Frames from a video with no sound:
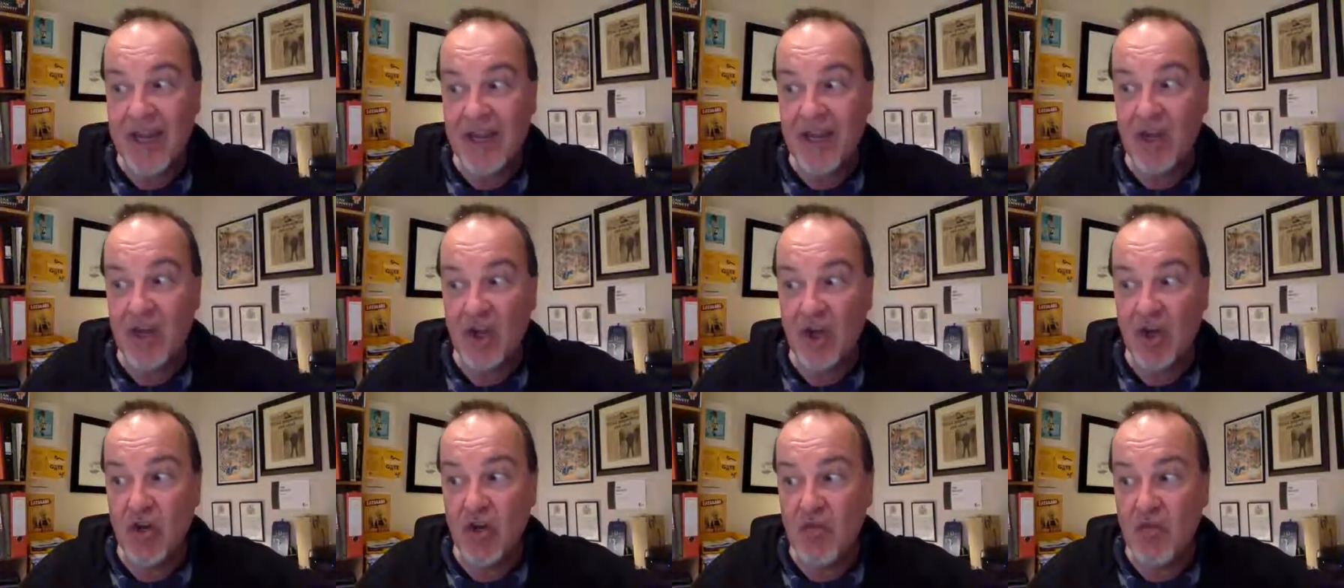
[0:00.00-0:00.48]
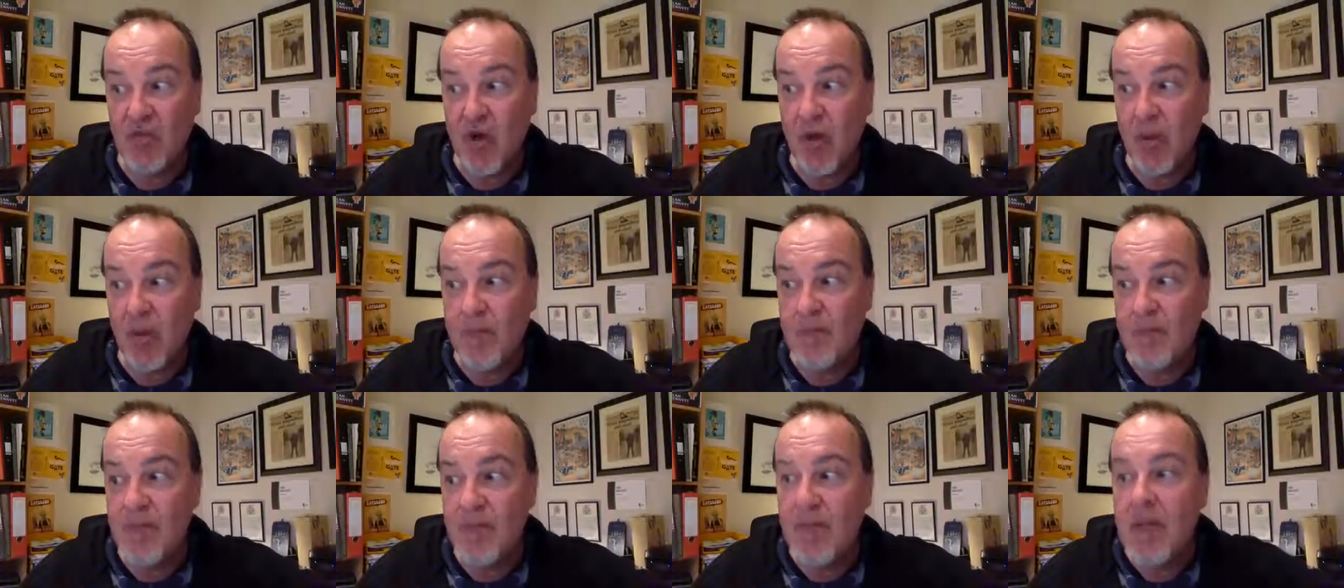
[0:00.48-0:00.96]
in the good
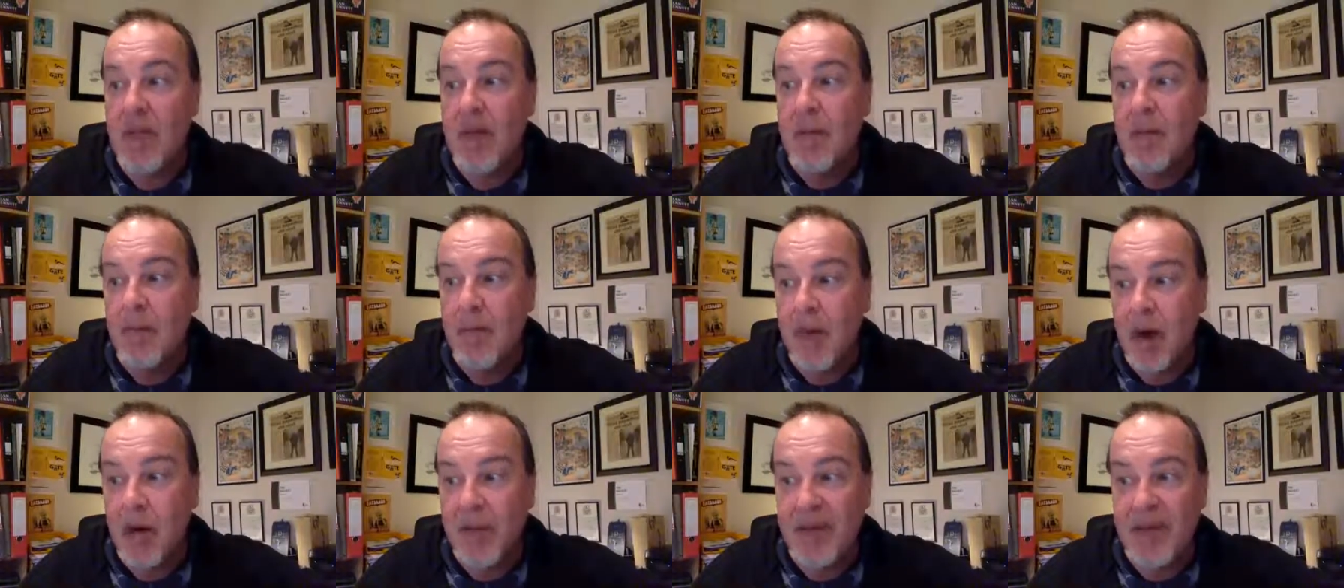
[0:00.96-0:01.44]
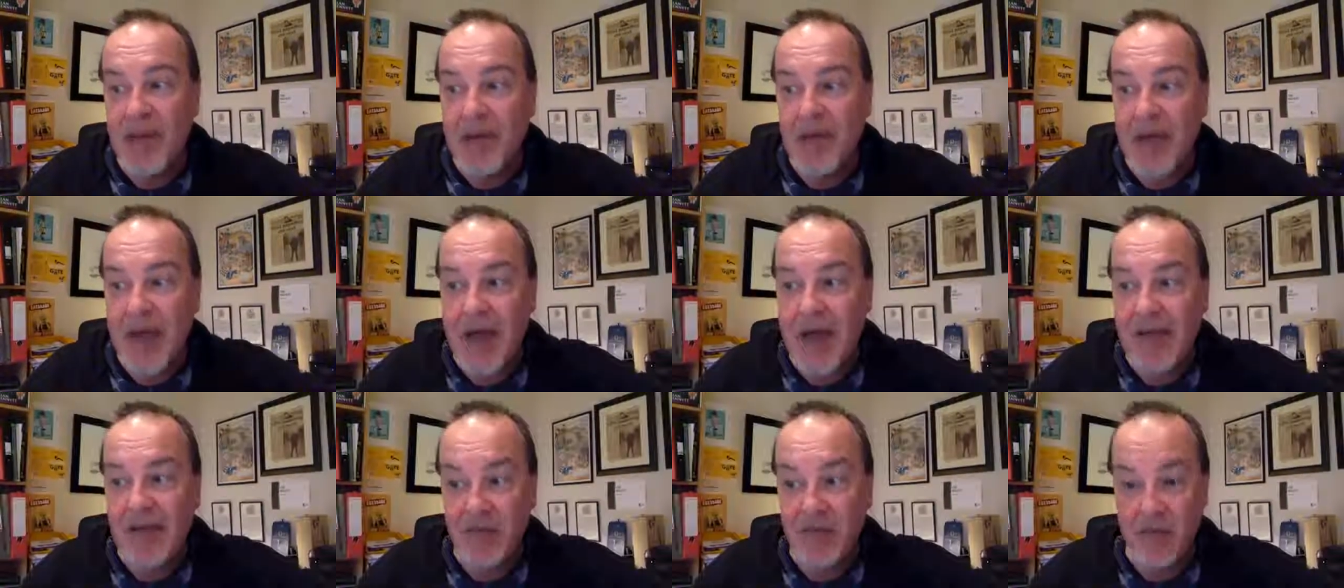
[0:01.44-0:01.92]
room, Mommy
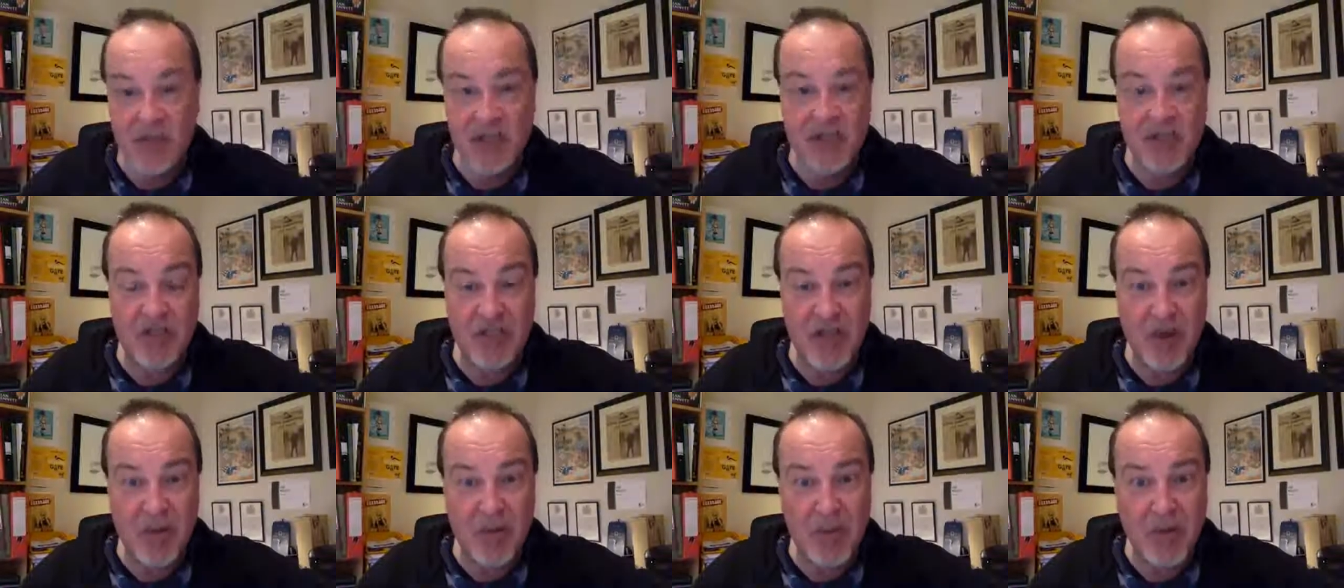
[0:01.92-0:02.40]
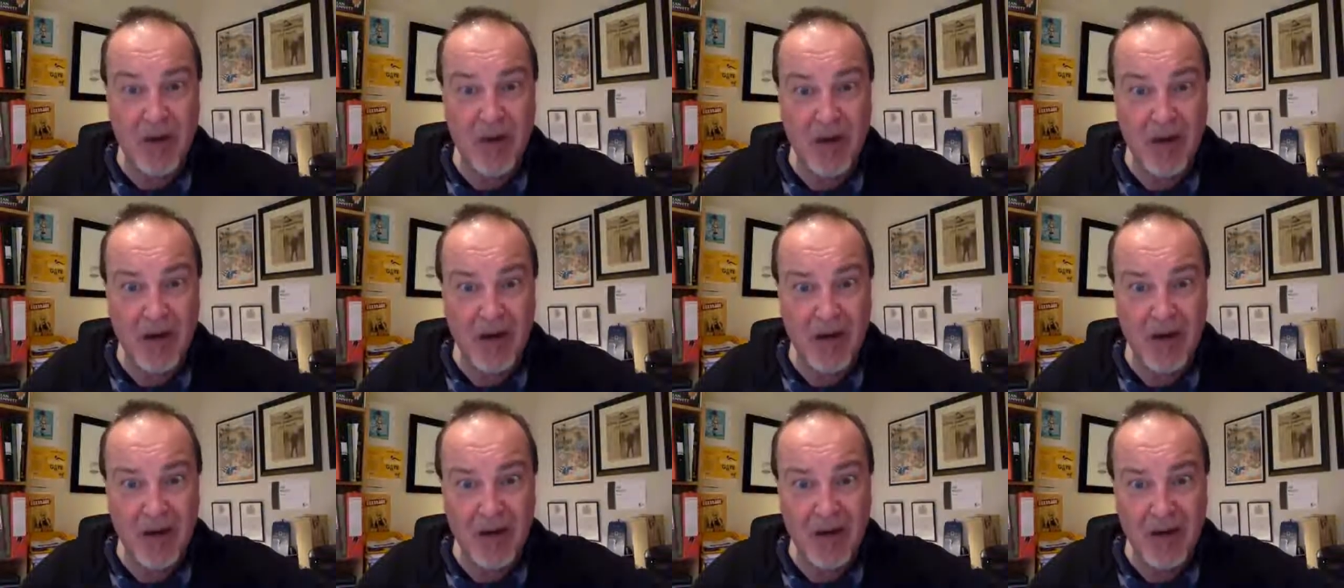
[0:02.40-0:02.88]
arrived with
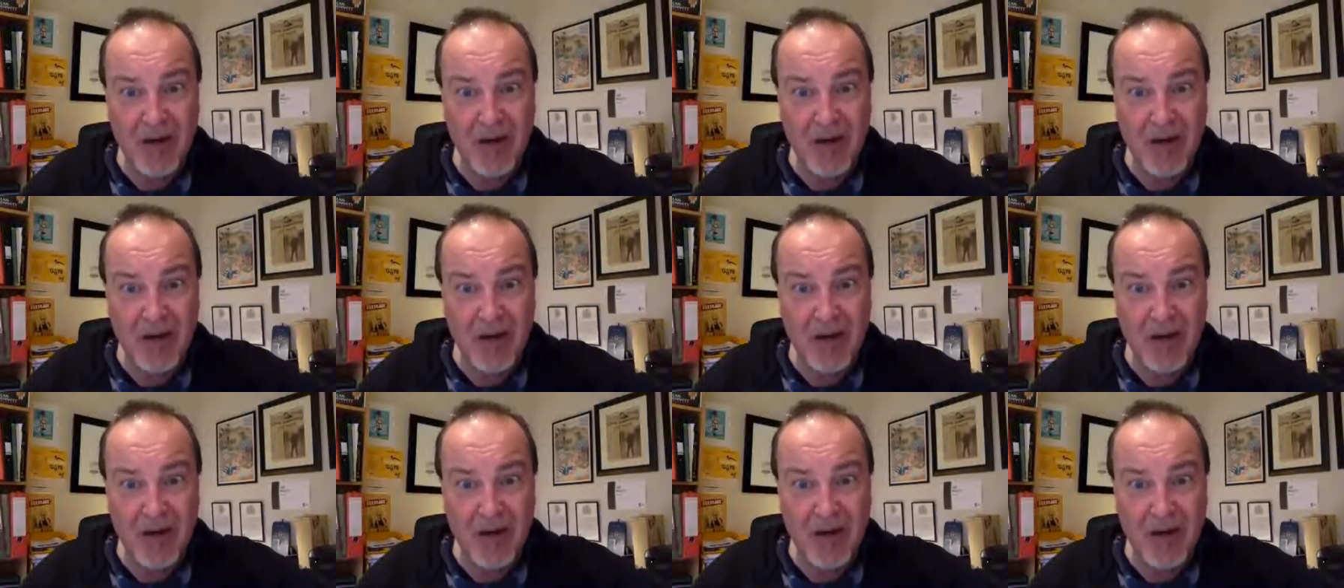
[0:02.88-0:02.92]
supper,